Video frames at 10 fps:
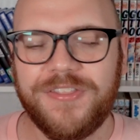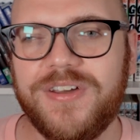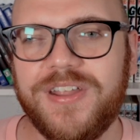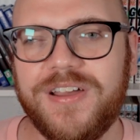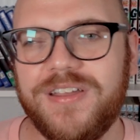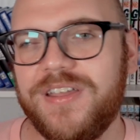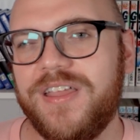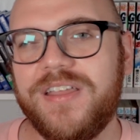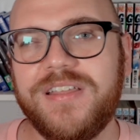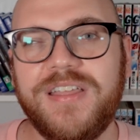You're gonna
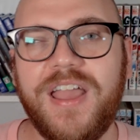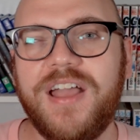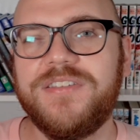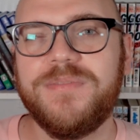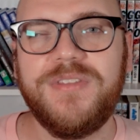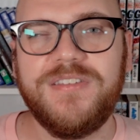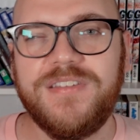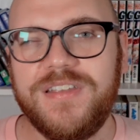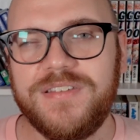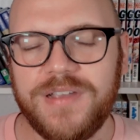get some
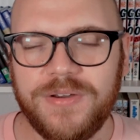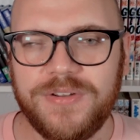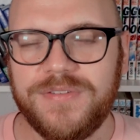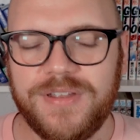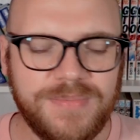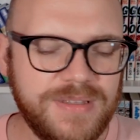disease out of it.